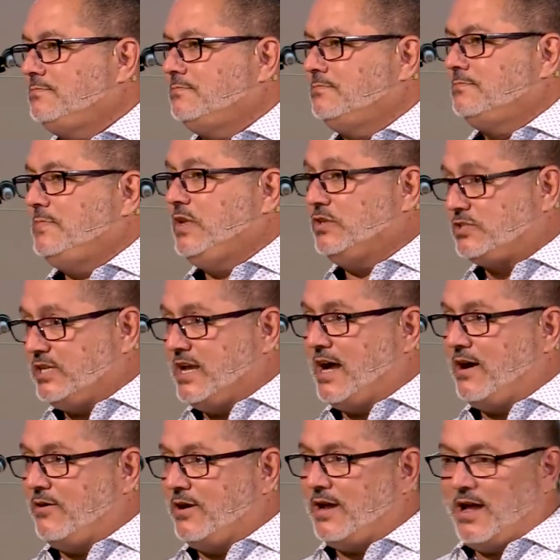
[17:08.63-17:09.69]
You see
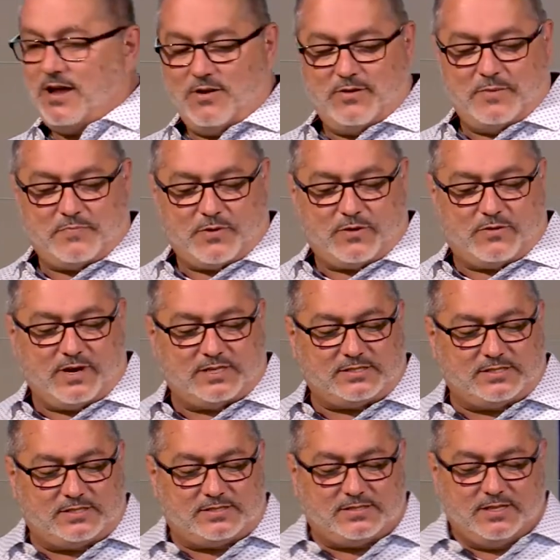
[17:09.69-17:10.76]
how it
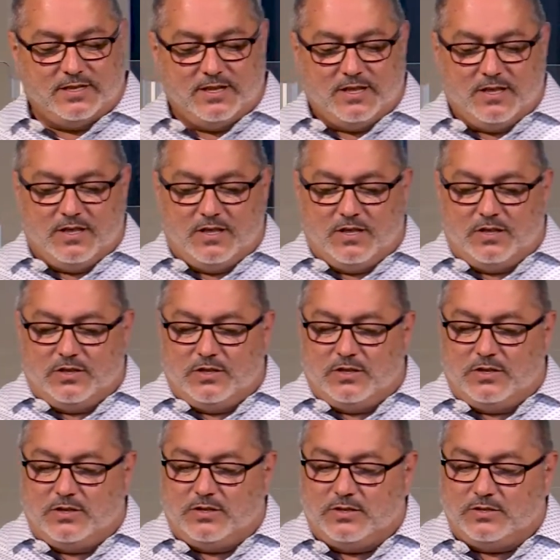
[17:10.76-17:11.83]
progresses?
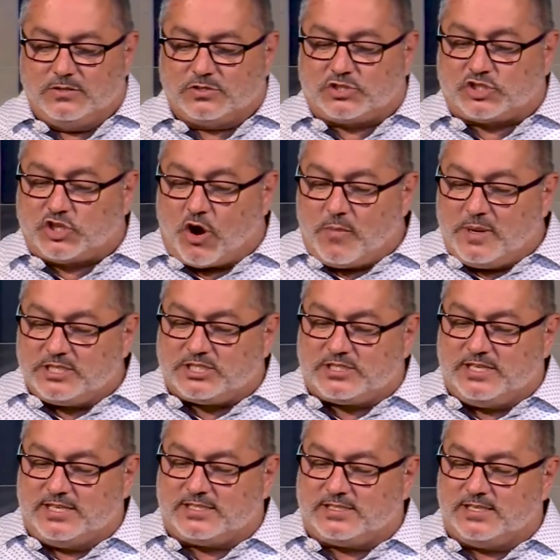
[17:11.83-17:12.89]
So much
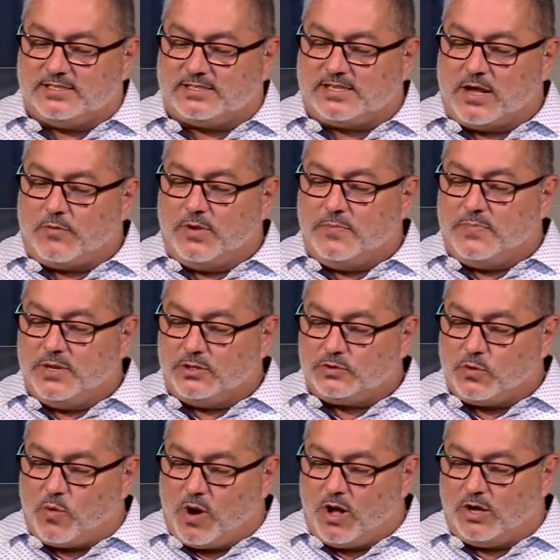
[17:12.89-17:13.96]
distance that we built
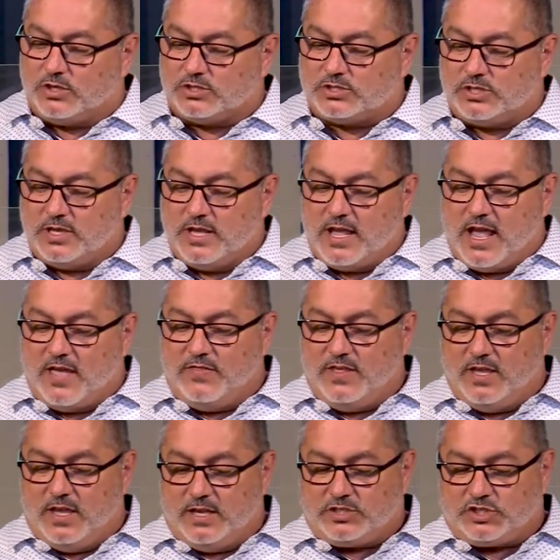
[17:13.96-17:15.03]
walls and
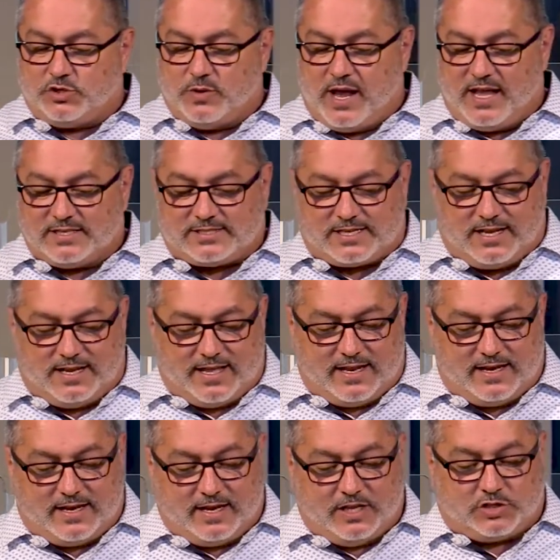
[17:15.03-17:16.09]
the issue
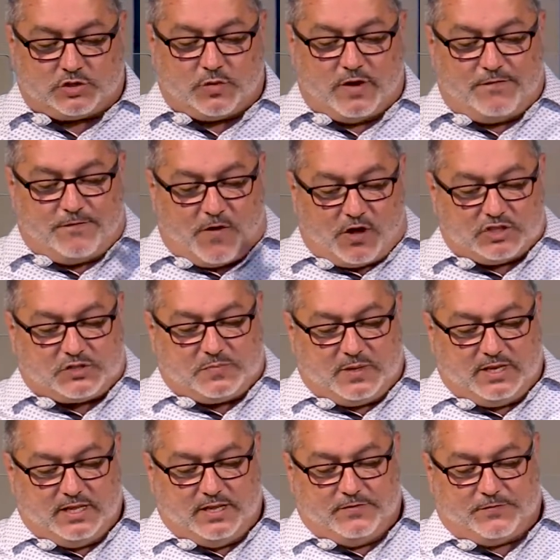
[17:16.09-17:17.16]
escalated into a false
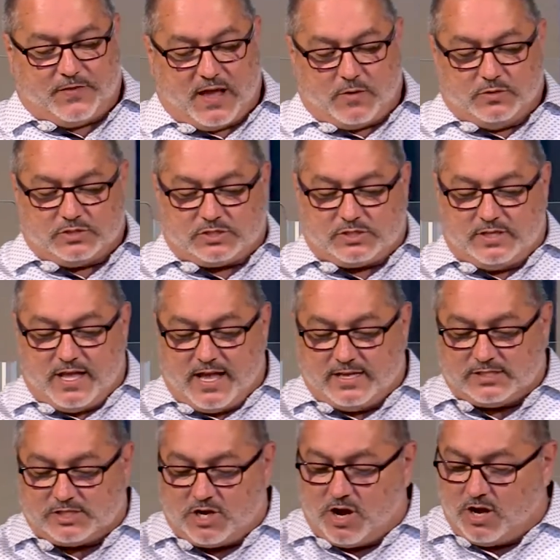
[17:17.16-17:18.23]
belief that
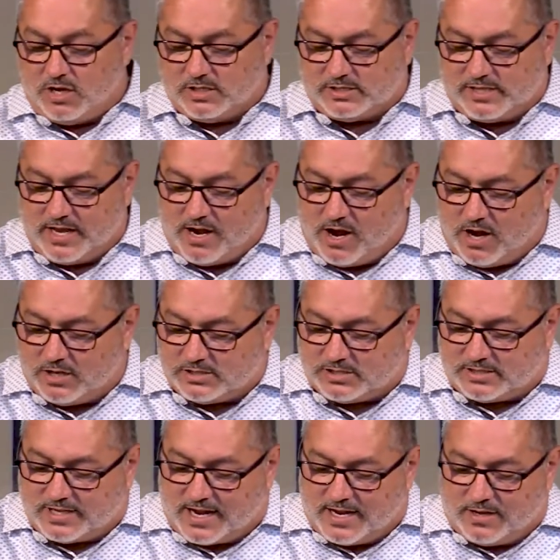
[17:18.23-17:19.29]
has caused a
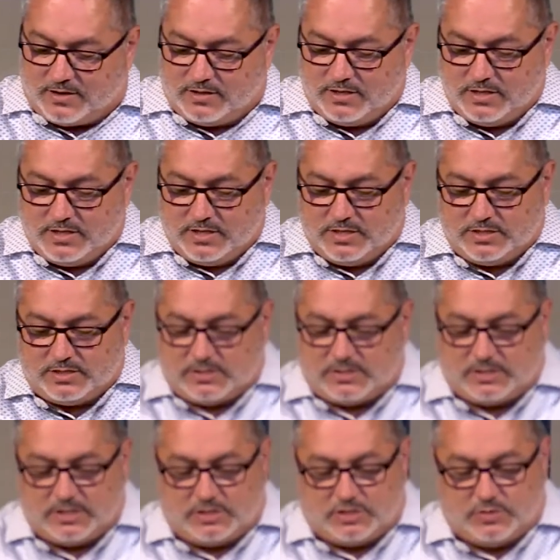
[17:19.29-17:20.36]
hostile
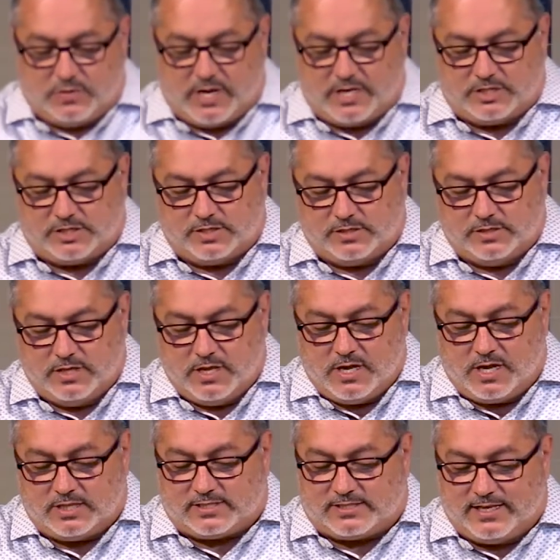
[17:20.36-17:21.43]
situation.
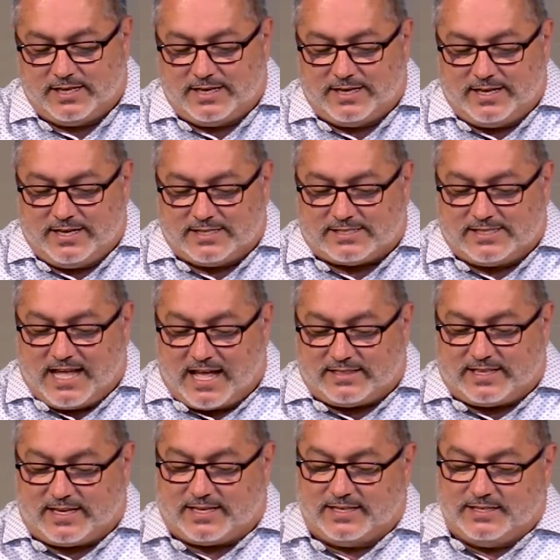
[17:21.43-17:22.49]
Hostility is not
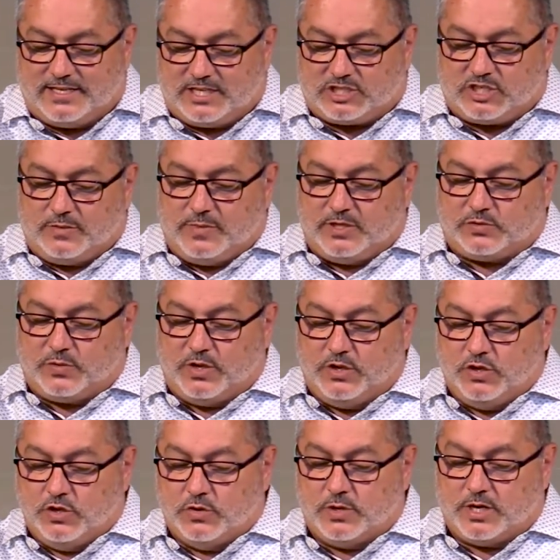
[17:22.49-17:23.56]
the condition between
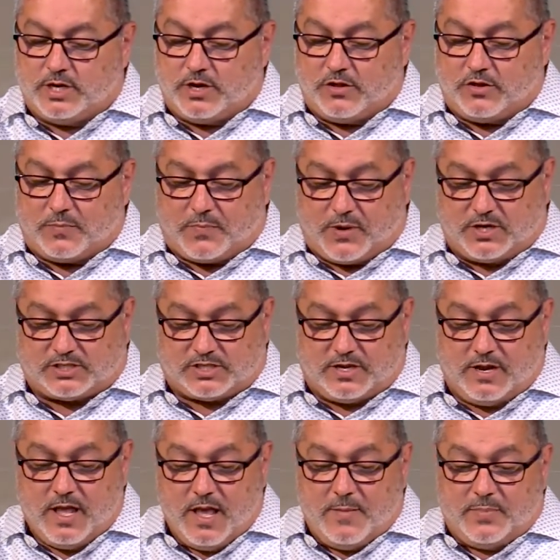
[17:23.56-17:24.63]
you and another person,
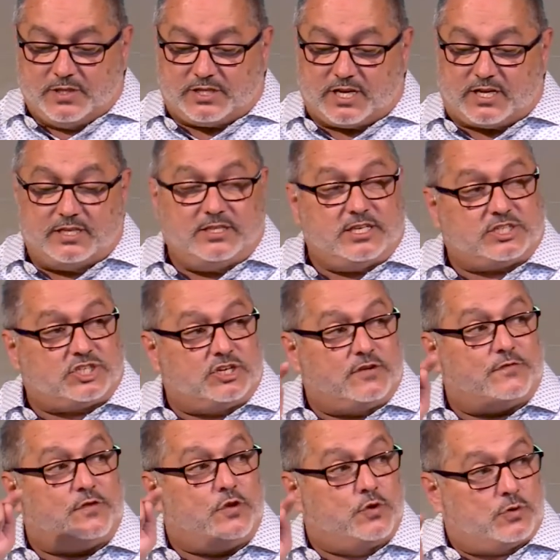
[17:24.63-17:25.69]
but the condition of
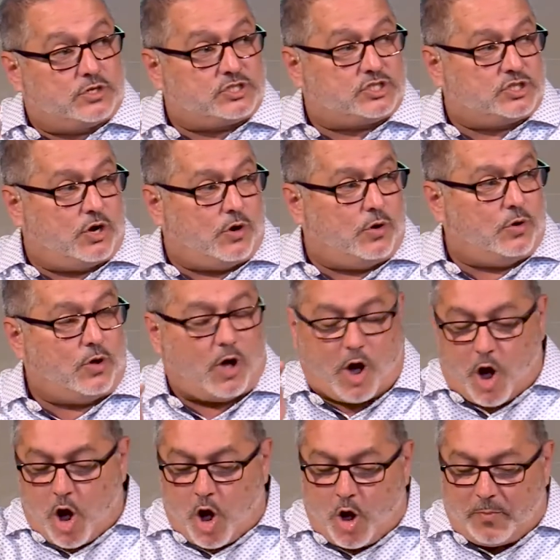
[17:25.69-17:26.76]
your soul
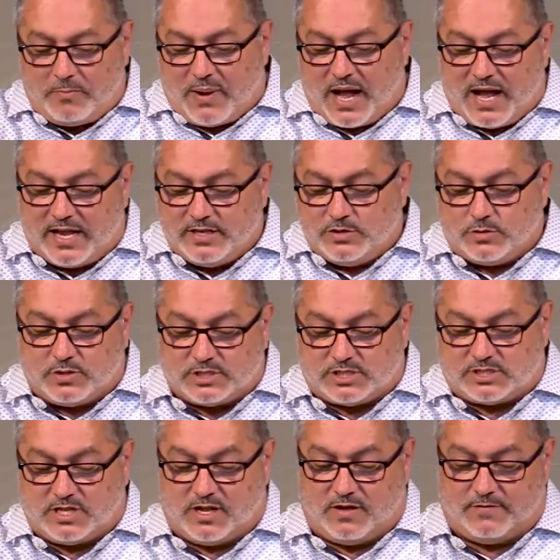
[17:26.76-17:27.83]
all by
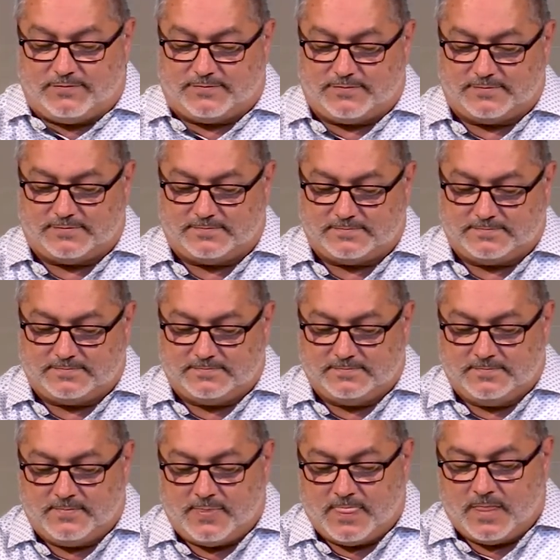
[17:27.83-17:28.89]
yourself.
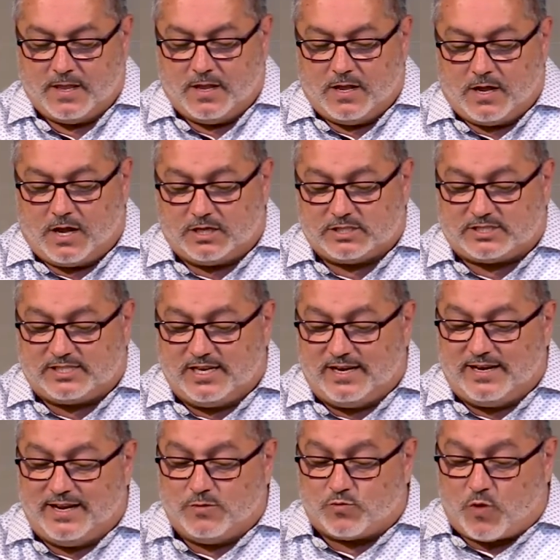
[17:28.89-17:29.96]

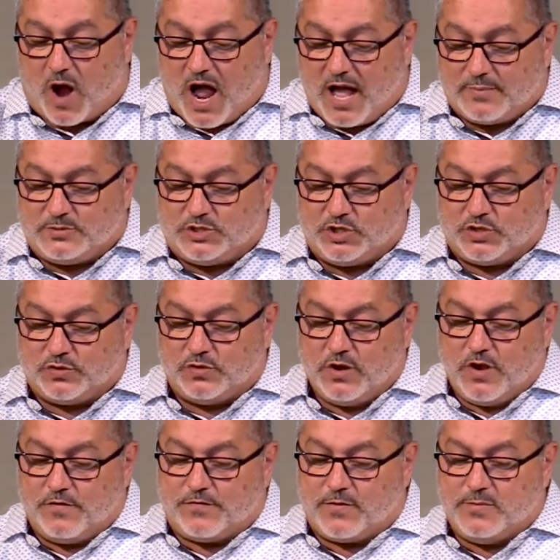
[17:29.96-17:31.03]
Hostility robs you
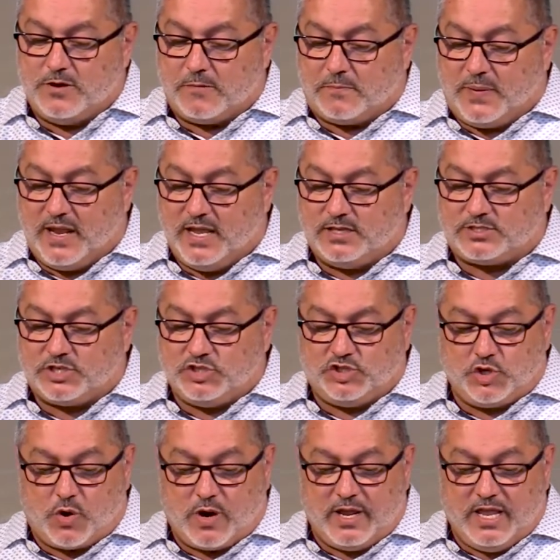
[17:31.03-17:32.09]
from your peace and
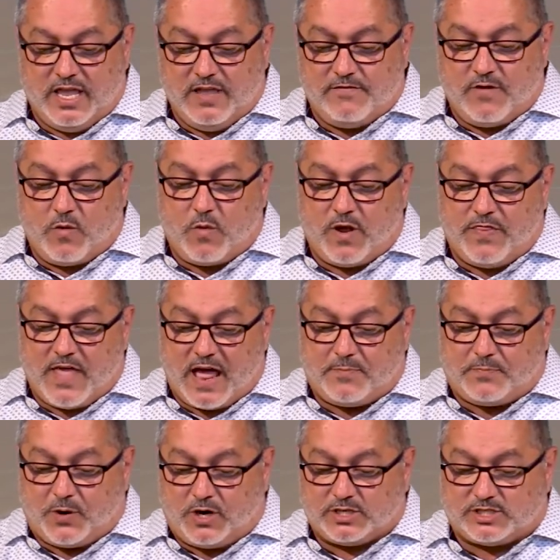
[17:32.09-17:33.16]
joy, even when that
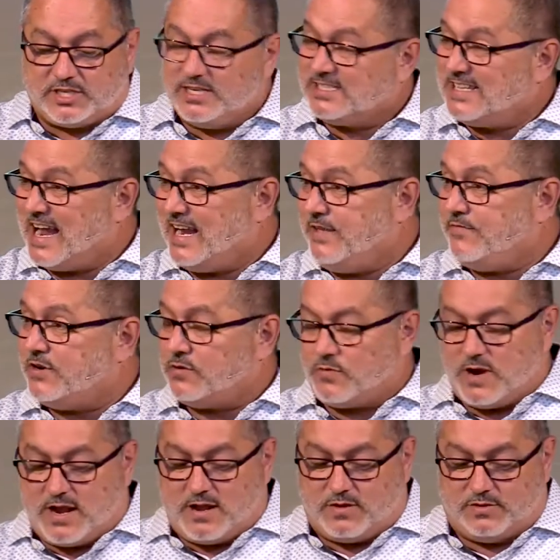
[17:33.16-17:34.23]
person is not even
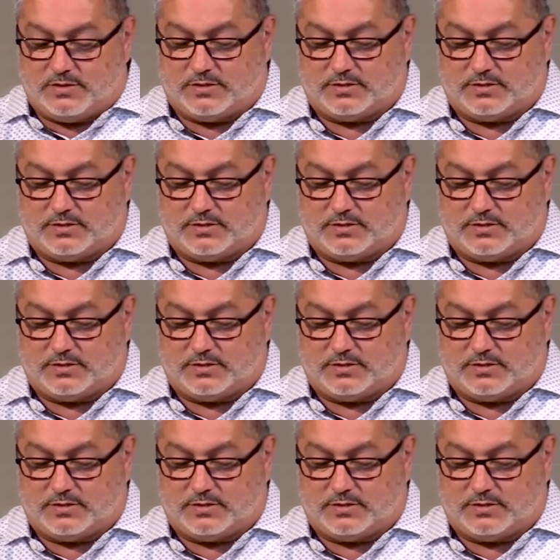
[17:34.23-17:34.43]
around.